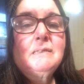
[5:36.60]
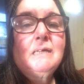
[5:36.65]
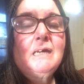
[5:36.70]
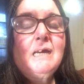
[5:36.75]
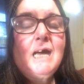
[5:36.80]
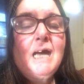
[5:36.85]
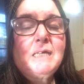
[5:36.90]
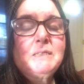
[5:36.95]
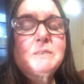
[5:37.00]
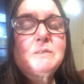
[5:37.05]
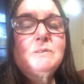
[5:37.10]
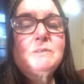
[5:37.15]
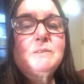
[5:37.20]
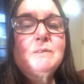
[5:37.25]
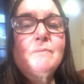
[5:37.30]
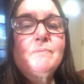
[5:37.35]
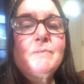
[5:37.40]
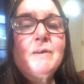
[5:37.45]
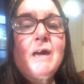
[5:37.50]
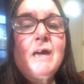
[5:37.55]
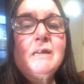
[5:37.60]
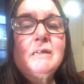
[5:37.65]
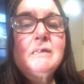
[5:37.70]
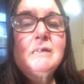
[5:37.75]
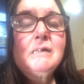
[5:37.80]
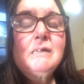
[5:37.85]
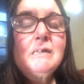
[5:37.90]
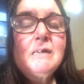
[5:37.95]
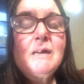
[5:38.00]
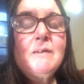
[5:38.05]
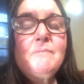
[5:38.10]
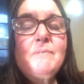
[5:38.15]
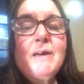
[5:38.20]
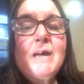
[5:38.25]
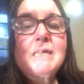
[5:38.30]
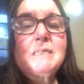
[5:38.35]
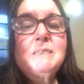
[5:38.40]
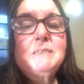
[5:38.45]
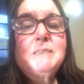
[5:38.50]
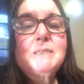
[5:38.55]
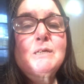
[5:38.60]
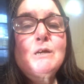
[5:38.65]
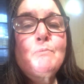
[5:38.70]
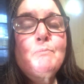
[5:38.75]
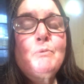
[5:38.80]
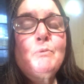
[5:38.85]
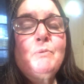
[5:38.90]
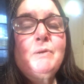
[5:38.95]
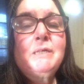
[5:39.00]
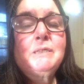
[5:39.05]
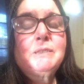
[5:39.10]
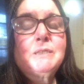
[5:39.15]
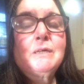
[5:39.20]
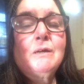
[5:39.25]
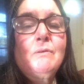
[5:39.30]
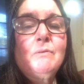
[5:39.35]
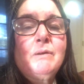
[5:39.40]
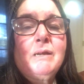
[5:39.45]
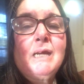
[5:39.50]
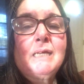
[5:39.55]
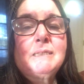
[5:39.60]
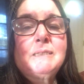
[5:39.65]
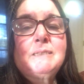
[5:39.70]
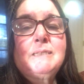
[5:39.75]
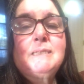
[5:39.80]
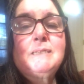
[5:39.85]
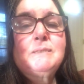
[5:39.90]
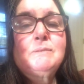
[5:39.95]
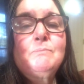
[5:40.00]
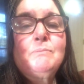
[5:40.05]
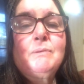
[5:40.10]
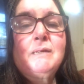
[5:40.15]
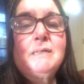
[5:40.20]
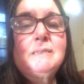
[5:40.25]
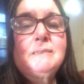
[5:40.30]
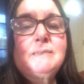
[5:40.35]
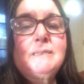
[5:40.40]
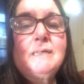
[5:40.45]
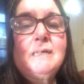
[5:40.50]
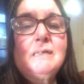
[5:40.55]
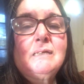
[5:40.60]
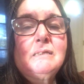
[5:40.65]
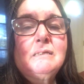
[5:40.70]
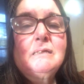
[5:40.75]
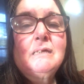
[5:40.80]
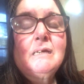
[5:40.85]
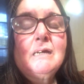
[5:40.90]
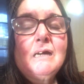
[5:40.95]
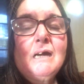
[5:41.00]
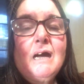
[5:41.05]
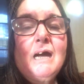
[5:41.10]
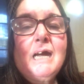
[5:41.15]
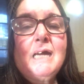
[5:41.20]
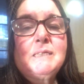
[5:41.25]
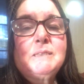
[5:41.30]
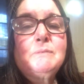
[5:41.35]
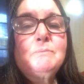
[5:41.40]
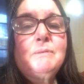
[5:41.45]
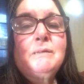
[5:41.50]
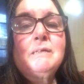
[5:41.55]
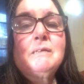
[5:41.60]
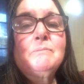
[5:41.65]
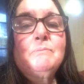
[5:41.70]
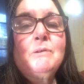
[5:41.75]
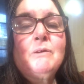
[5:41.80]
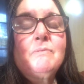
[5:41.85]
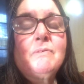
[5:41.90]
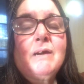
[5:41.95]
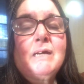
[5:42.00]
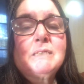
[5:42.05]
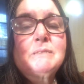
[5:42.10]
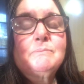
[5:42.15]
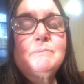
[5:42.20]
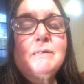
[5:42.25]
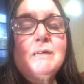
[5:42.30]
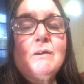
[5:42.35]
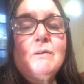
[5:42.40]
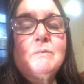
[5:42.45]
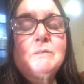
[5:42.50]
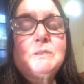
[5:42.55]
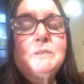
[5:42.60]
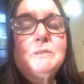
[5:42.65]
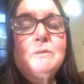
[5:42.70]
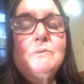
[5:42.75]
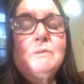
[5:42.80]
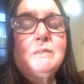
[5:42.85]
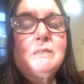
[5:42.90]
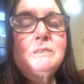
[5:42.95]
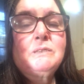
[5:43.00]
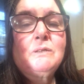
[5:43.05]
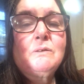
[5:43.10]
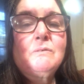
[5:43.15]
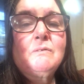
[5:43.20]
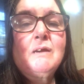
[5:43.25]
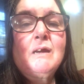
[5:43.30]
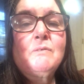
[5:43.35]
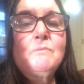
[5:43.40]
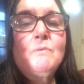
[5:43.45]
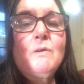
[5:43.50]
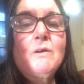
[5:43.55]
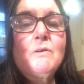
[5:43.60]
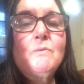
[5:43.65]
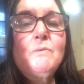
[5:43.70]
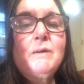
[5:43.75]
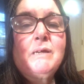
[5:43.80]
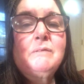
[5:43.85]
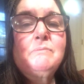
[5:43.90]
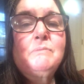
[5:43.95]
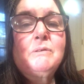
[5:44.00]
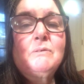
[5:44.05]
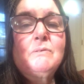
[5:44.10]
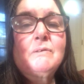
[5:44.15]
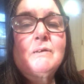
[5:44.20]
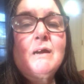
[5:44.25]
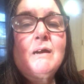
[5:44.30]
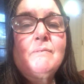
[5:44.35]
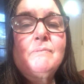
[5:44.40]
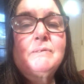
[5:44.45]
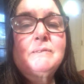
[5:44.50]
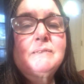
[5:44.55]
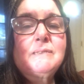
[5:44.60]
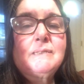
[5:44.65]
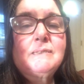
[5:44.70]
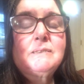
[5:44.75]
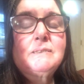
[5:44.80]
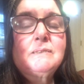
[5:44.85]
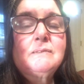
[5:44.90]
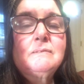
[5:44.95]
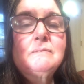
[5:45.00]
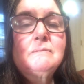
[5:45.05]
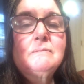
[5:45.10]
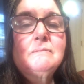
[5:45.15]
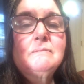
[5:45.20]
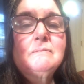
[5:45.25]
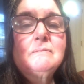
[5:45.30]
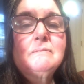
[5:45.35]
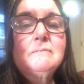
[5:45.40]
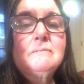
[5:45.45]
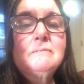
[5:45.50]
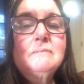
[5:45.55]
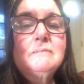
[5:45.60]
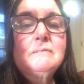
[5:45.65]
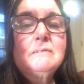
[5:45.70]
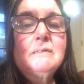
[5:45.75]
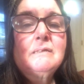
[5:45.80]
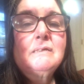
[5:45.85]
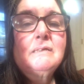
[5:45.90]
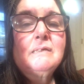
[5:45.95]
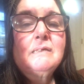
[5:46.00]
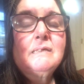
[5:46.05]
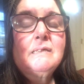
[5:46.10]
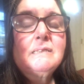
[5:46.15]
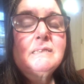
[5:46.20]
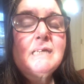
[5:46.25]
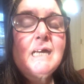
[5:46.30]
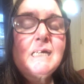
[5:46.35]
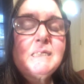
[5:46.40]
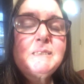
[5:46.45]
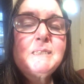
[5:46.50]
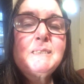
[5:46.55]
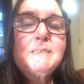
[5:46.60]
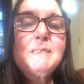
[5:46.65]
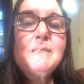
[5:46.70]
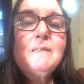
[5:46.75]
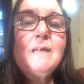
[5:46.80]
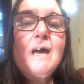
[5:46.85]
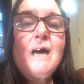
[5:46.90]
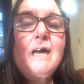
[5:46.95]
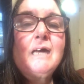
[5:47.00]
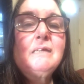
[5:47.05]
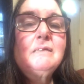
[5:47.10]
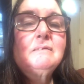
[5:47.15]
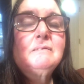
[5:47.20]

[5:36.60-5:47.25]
Ask yourself that. In fact, just a couple weeks ago, we got to see somebody sing. I had somebody come over, ask me how I was doing, and turn around and walk away in the middle of a conversation. That says a lot.